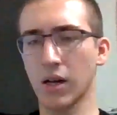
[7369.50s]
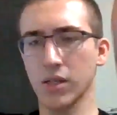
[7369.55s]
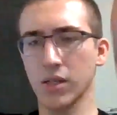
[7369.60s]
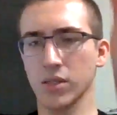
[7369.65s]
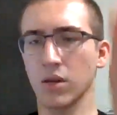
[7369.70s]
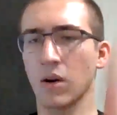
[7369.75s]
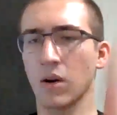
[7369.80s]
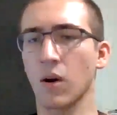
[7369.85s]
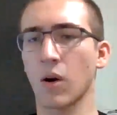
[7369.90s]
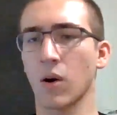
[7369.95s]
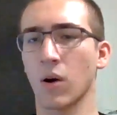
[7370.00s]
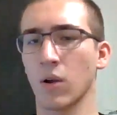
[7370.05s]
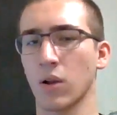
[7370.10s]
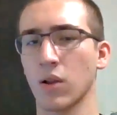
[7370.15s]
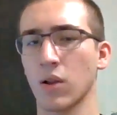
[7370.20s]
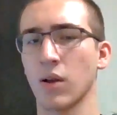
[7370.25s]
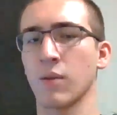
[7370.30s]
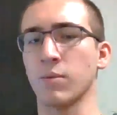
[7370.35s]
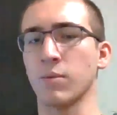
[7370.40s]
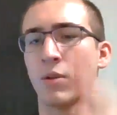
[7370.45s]

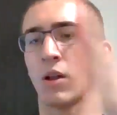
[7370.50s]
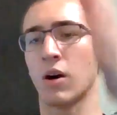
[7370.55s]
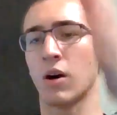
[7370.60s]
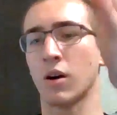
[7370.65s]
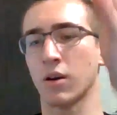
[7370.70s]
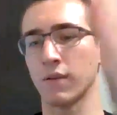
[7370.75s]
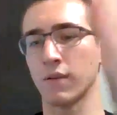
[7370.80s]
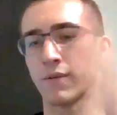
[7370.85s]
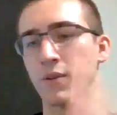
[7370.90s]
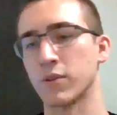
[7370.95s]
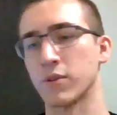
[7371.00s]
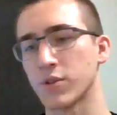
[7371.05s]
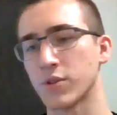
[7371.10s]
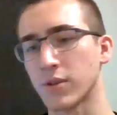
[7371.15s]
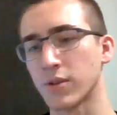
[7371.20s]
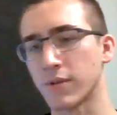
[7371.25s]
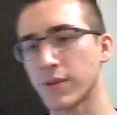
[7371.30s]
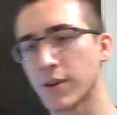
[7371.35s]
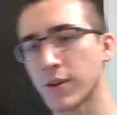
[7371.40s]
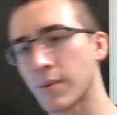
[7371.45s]
tall oblong
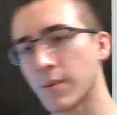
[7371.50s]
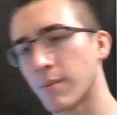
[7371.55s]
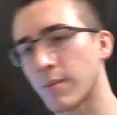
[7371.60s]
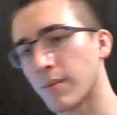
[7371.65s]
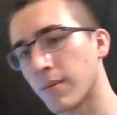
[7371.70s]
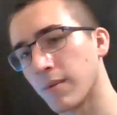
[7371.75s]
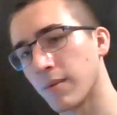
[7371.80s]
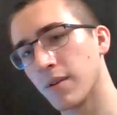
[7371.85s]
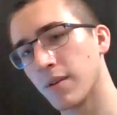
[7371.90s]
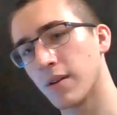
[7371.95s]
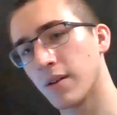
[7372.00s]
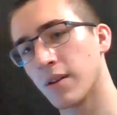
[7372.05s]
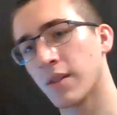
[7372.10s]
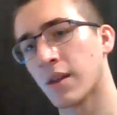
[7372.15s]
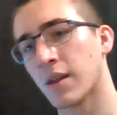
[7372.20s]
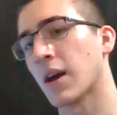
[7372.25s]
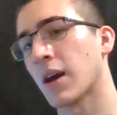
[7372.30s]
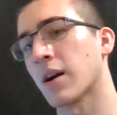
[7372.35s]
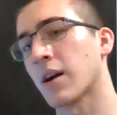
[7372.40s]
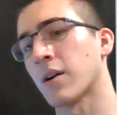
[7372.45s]
version of him
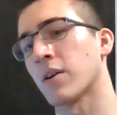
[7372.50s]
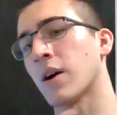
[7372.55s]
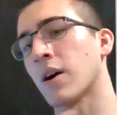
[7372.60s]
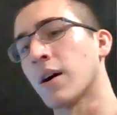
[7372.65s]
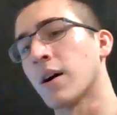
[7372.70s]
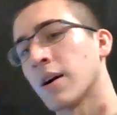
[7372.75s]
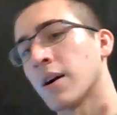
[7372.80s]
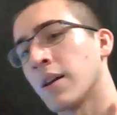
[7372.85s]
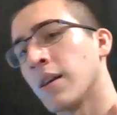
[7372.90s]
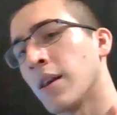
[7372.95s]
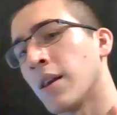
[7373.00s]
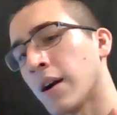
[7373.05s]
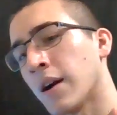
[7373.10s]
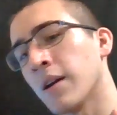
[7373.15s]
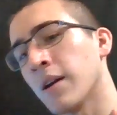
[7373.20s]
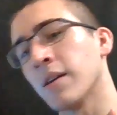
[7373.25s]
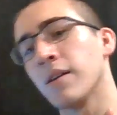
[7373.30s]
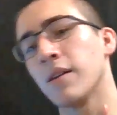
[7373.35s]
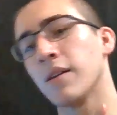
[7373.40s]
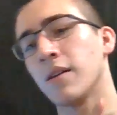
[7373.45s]
that I could hug at
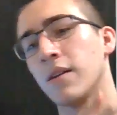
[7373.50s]
night.